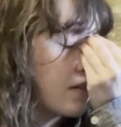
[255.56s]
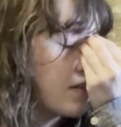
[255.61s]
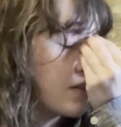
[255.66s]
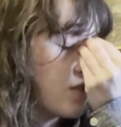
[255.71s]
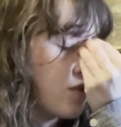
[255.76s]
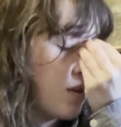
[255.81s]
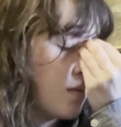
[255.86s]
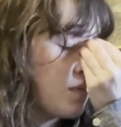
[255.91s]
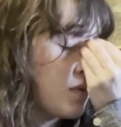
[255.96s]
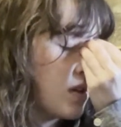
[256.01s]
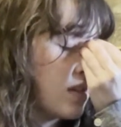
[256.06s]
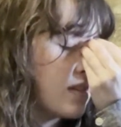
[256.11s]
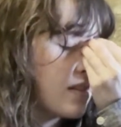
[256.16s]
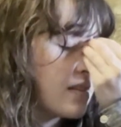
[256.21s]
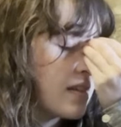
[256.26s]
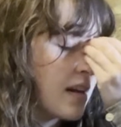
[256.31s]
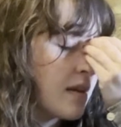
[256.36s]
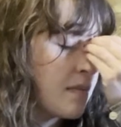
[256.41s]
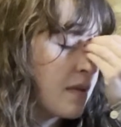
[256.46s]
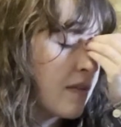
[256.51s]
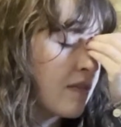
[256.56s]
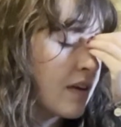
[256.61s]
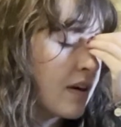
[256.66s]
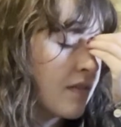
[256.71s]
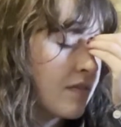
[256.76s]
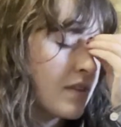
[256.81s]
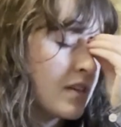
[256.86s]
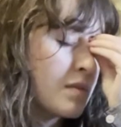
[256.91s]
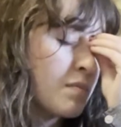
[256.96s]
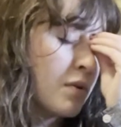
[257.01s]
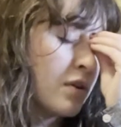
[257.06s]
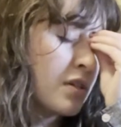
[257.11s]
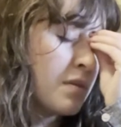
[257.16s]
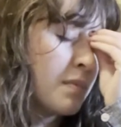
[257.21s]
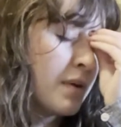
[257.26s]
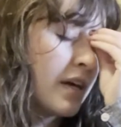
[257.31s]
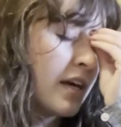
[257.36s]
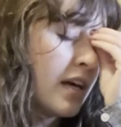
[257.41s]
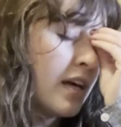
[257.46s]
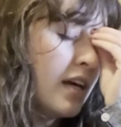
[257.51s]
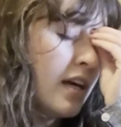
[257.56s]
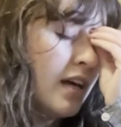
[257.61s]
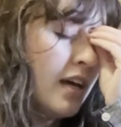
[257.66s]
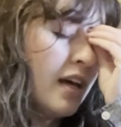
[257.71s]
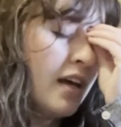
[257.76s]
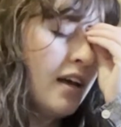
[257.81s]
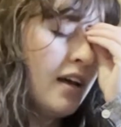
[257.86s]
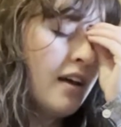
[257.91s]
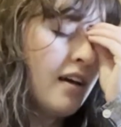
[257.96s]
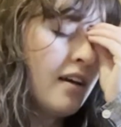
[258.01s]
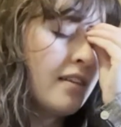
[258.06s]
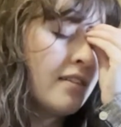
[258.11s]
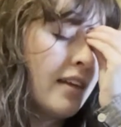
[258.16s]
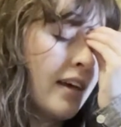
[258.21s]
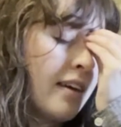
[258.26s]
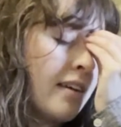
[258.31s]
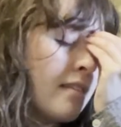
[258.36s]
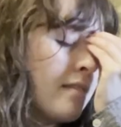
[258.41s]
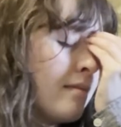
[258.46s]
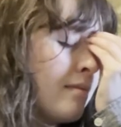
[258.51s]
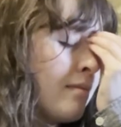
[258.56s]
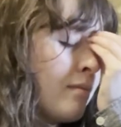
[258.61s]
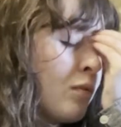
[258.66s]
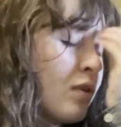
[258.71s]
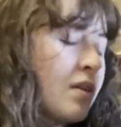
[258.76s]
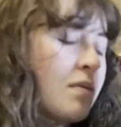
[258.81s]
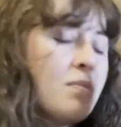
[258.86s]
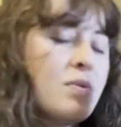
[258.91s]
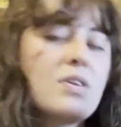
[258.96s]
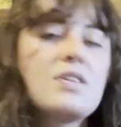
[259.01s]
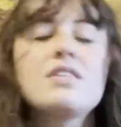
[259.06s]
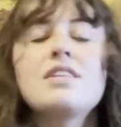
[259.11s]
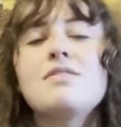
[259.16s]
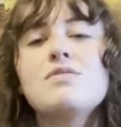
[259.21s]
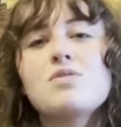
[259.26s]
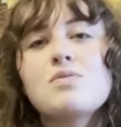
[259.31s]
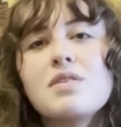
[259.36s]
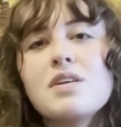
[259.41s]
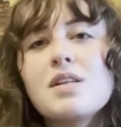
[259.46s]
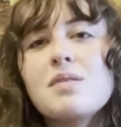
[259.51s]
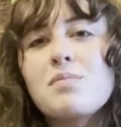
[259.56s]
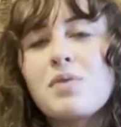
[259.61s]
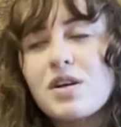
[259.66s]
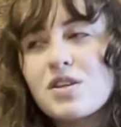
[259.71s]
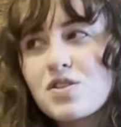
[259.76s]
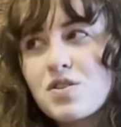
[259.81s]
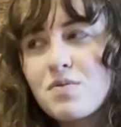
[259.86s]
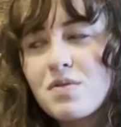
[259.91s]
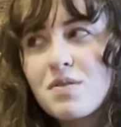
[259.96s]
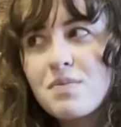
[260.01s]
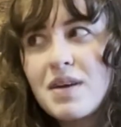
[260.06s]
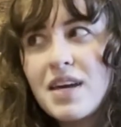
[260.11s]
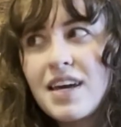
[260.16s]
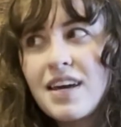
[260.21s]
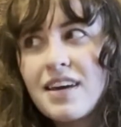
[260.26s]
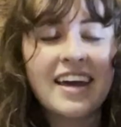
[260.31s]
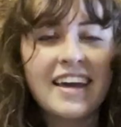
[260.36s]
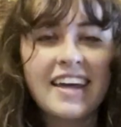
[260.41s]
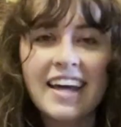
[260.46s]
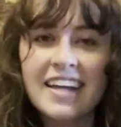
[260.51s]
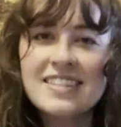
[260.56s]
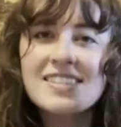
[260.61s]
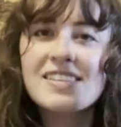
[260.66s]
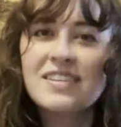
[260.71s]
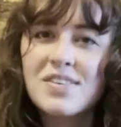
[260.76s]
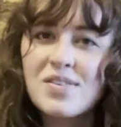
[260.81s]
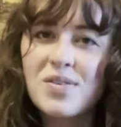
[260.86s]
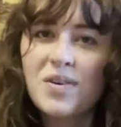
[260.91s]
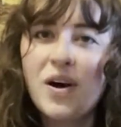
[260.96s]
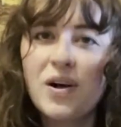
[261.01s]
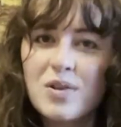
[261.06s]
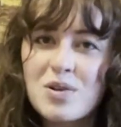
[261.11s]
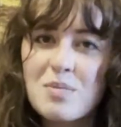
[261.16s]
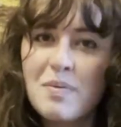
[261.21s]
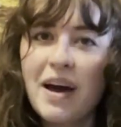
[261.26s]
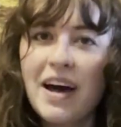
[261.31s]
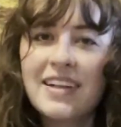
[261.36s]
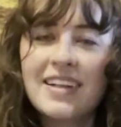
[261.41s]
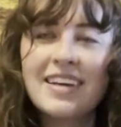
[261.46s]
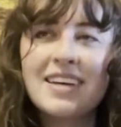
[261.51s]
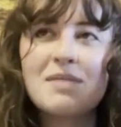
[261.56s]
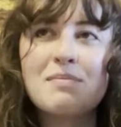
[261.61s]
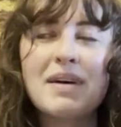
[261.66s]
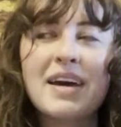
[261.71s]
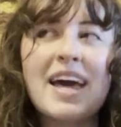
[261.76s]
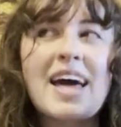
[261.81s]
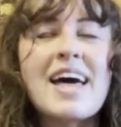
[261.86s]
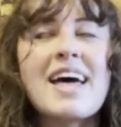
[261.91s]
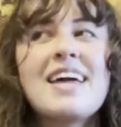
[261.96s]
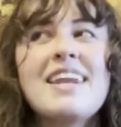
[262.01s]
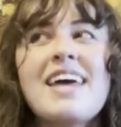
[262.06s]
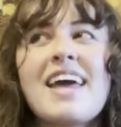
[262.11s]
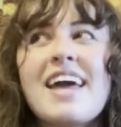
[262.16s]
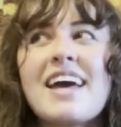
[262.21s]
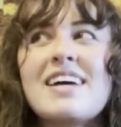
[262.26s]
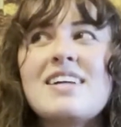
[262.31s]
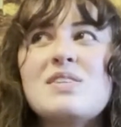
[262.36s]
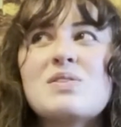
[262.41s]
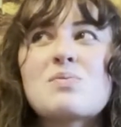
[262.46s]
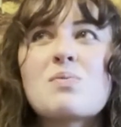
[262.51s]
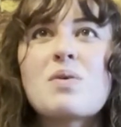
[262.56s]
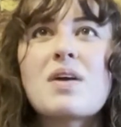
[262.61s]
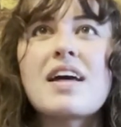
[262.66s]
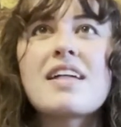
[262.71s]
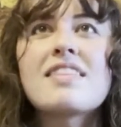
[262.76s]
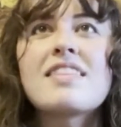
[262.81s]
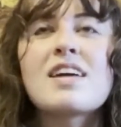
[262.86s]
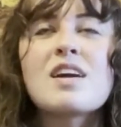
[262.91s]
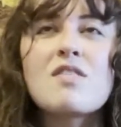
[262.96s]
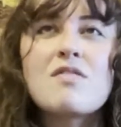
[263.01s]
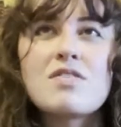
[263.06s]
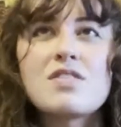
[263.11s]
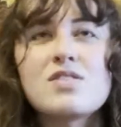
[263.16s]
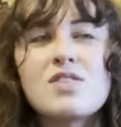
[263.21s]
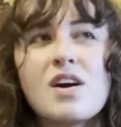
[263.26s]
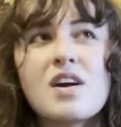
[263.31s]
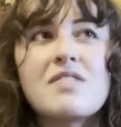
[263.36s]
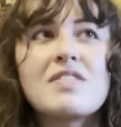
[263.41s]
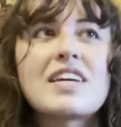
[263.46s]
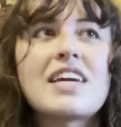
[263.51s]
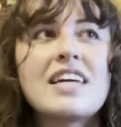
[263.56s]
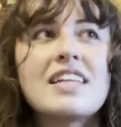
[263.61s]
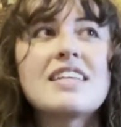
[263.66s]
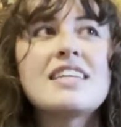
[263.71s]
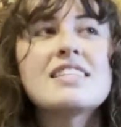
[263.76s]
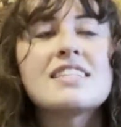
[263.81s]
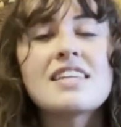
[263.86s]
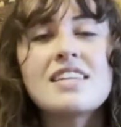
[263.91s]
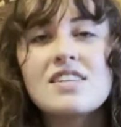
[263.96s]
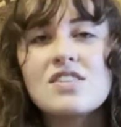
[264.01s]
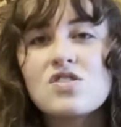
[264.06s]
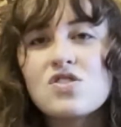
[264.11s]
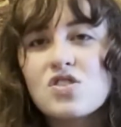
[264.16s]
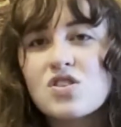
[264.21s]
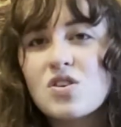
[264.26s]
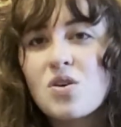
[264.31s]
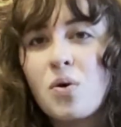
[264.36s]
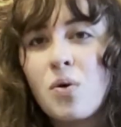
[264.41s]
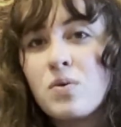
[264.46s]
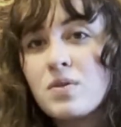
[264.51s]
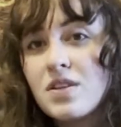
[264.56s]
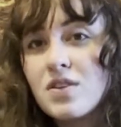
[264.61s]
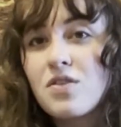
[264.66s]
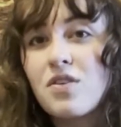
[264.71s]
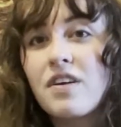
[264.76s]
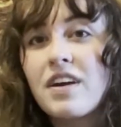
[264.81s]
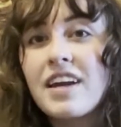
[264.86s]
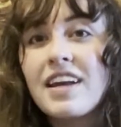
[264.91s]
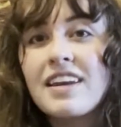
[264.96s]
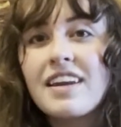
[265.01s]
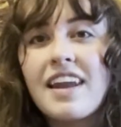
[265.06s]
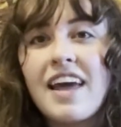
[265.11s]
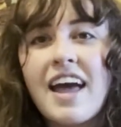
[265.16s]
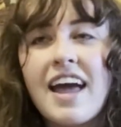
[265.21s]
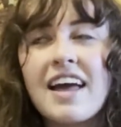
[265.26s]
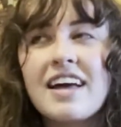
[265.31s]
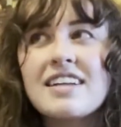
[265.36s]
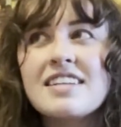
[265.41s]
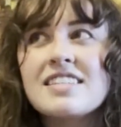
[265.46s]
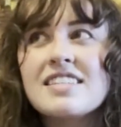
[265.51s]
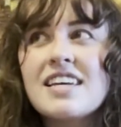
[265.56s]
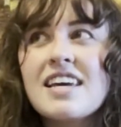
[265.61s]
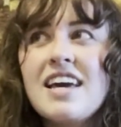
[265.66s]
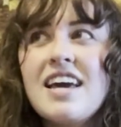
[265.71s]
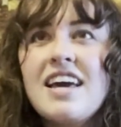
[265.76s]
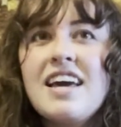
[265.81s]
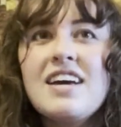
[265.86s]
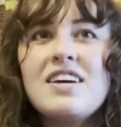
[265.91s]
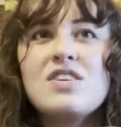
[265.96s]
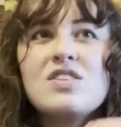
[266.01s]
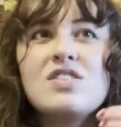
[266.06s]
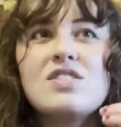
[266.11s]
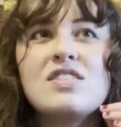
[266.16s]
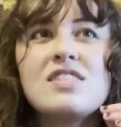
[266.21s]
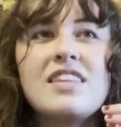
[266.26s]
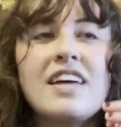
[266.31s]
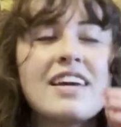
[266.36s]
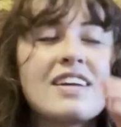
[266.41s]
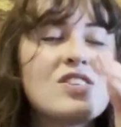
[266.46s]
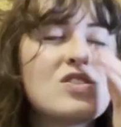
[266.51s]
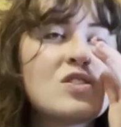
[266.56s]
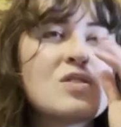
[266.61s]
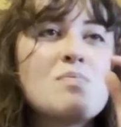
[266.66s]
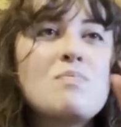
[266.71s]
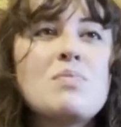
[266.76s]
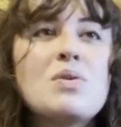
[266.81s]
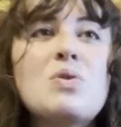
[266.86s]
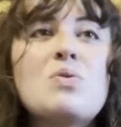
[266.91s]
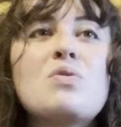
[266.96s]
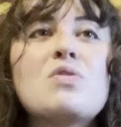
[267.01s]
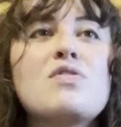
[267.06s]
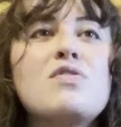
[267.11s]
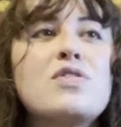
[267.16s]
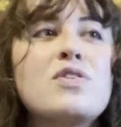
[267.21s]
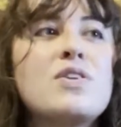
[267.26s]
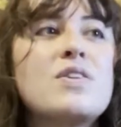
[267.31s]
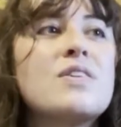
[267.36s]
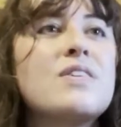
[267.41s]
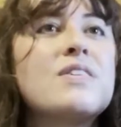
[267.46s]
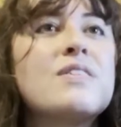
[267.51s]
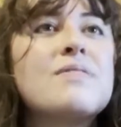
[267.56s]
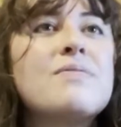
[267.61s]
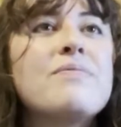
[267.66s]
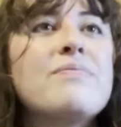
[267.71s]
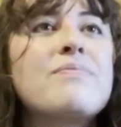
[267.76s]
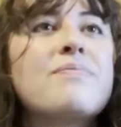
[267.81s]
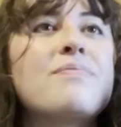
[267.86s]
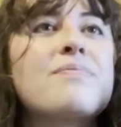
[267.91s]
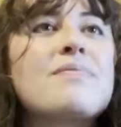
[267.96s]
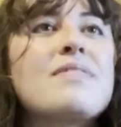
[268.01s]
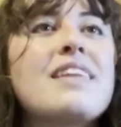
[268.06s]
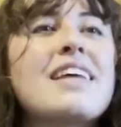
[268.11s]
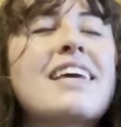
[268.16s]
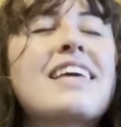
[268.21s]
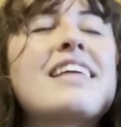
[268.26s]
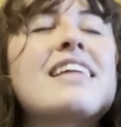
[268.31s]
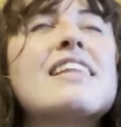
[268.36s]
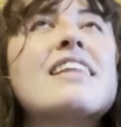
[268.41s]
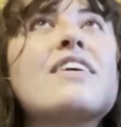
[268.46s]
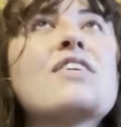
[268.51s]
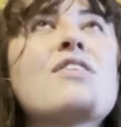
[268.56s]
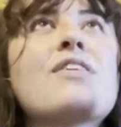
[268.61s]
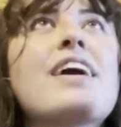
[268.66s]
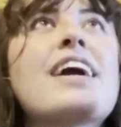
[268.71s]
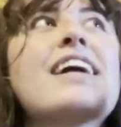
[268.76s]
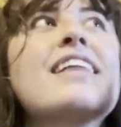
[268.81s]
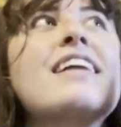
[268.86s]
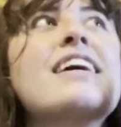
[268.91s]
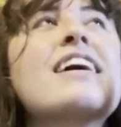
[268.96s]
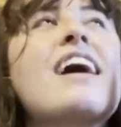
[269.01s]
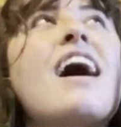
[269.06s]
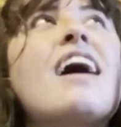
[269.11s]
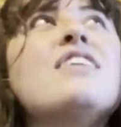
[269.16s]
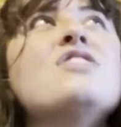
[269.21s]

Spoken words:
descriptions that I'm giving of these books, but like when a book leaves a real impression with me, it gets a little color palette in my head, and when I think of the Song of Achilles, it is just gold and green and like just beautiful, like glittering. Like